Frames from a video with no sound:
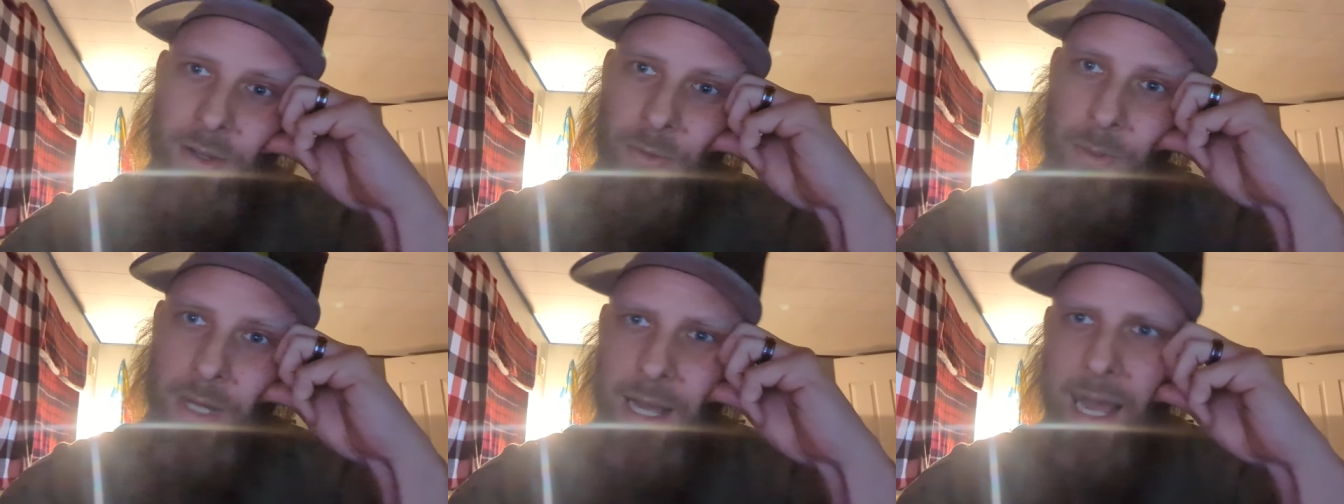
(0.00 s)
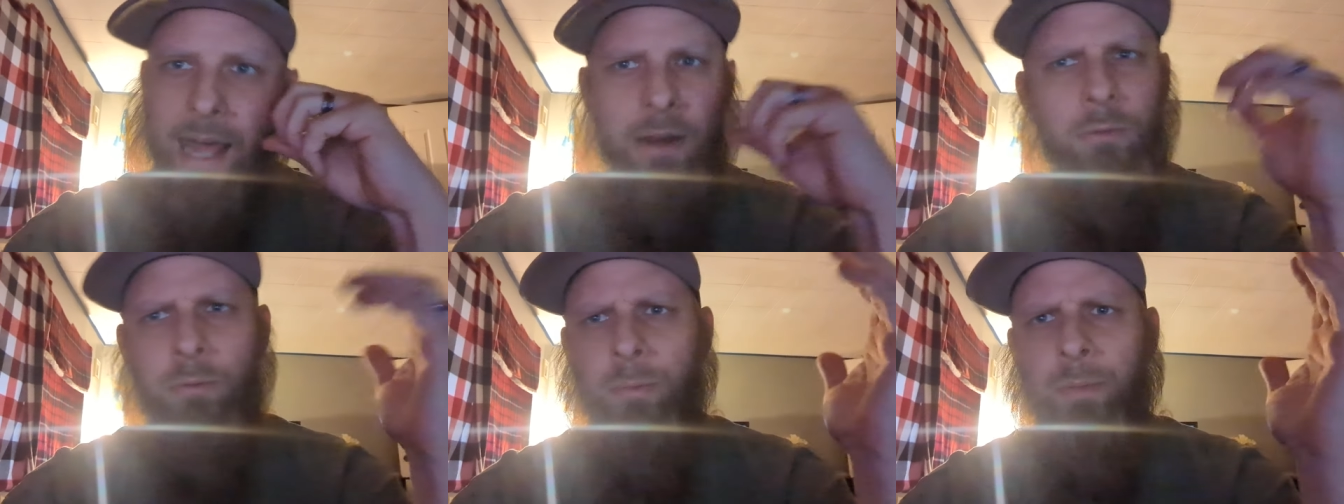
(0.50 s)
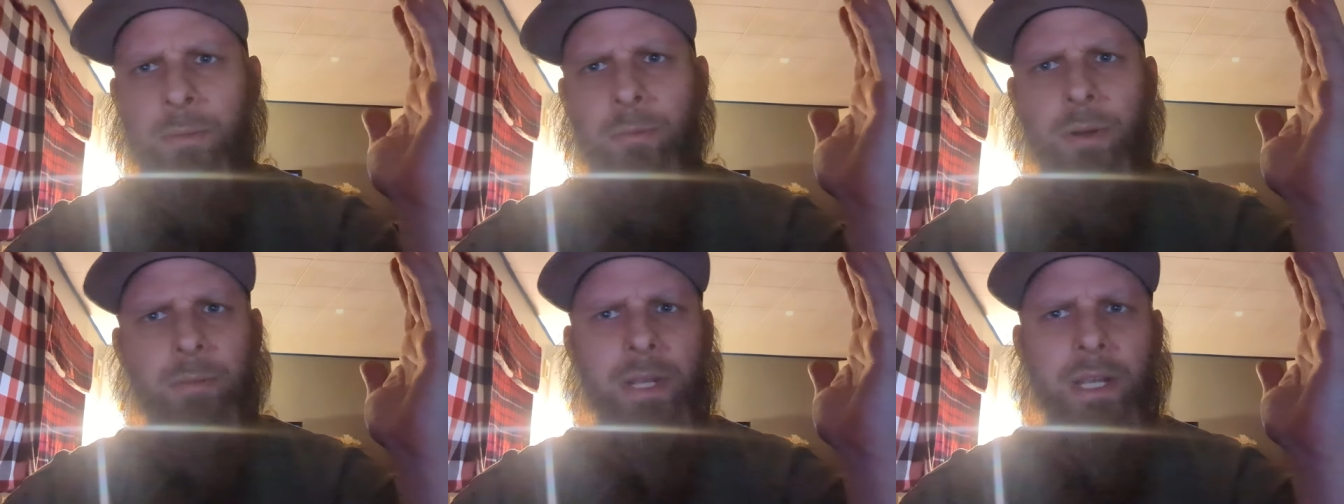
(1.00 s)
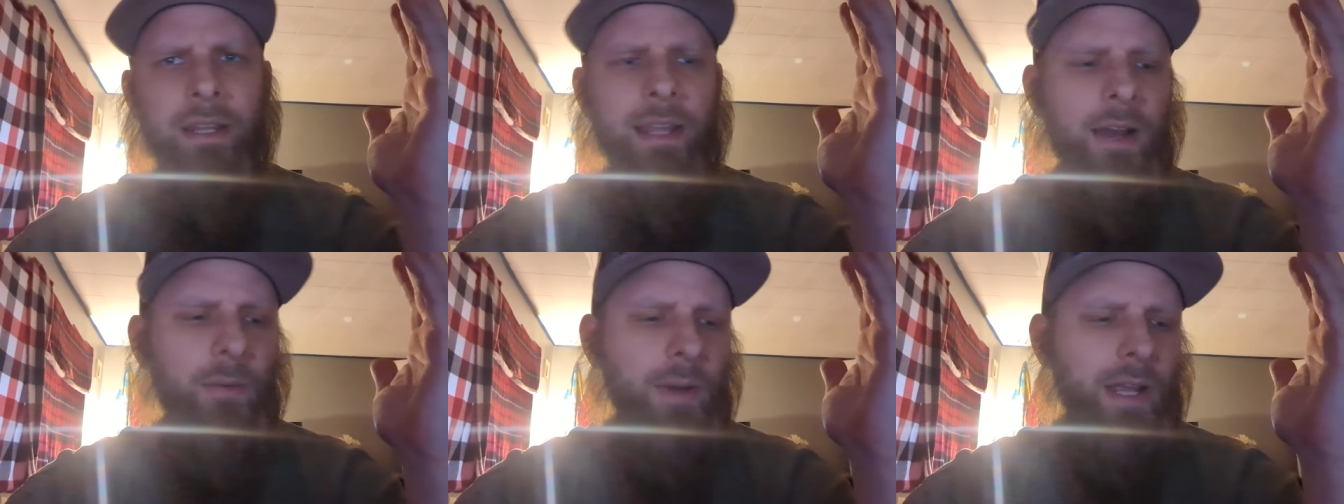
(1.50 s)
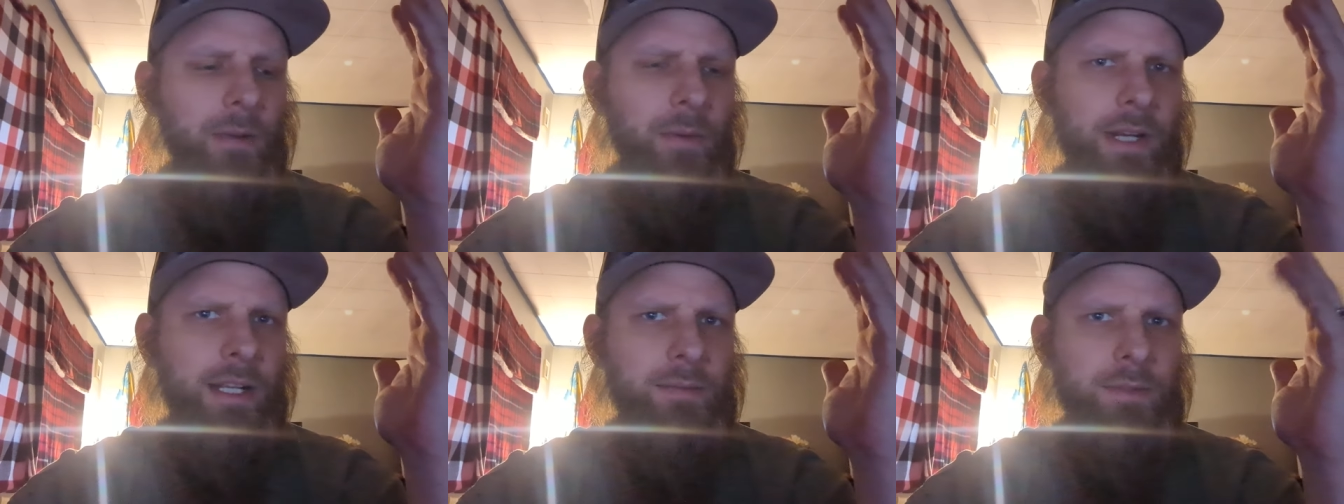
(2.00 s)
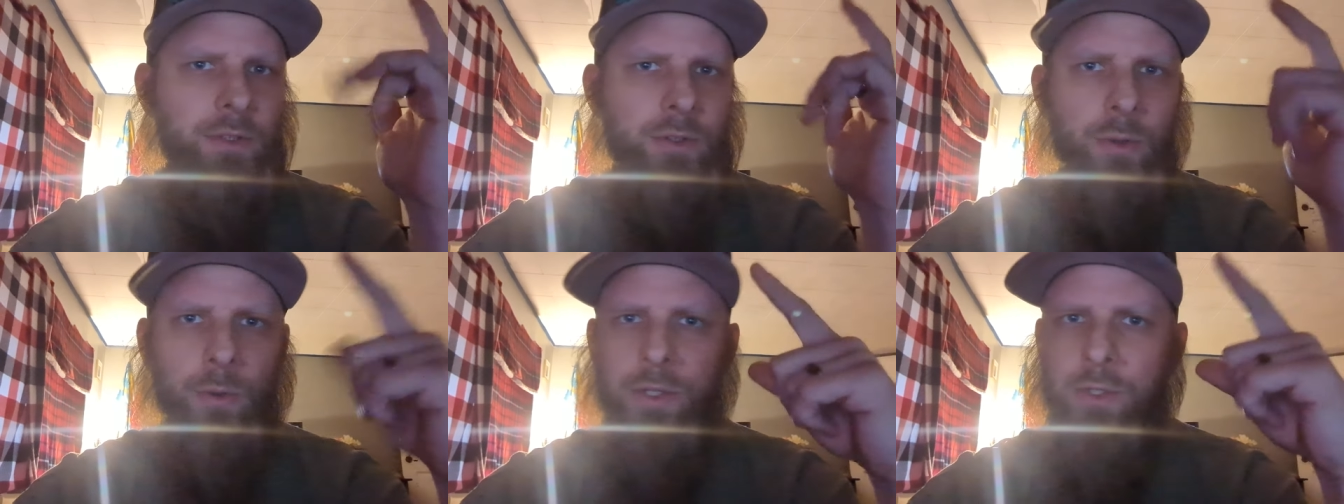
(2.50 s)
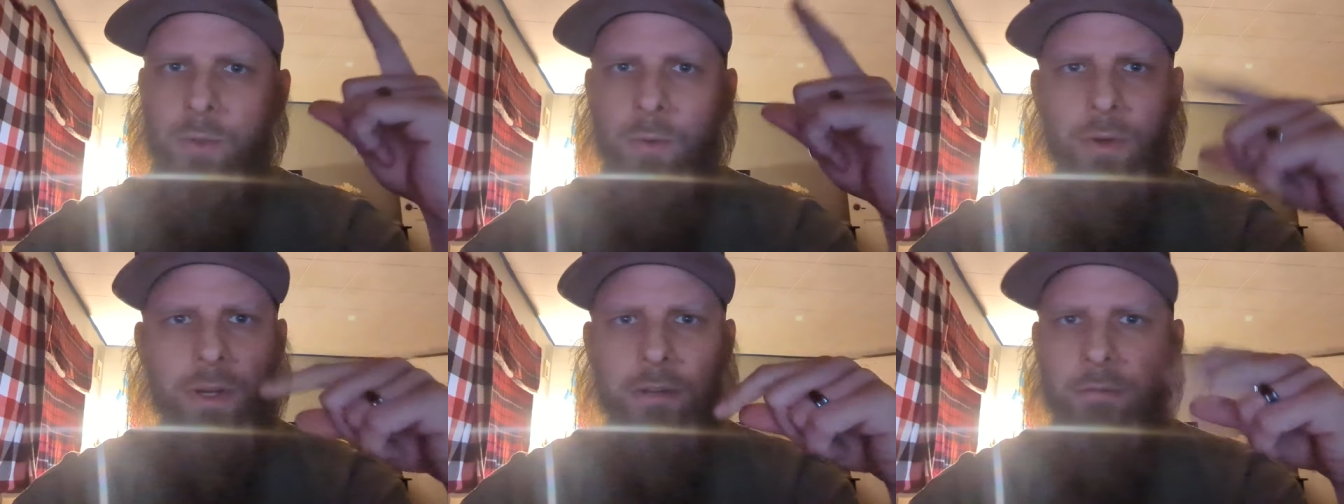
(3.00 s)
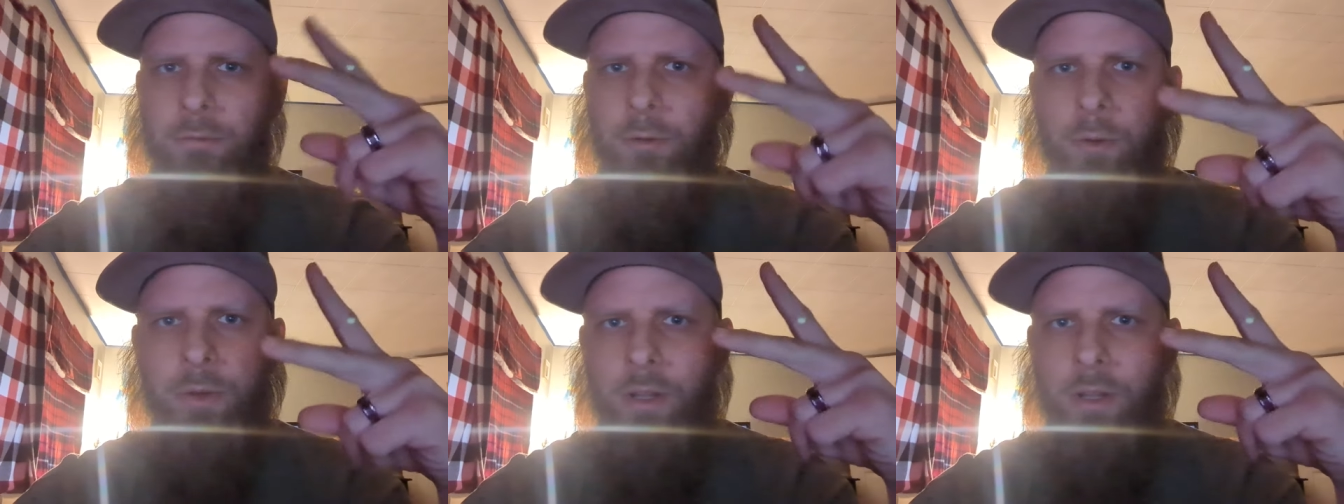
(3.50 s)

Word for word: well, I don't remember it being that way when it comes to Toy Story and Fruit of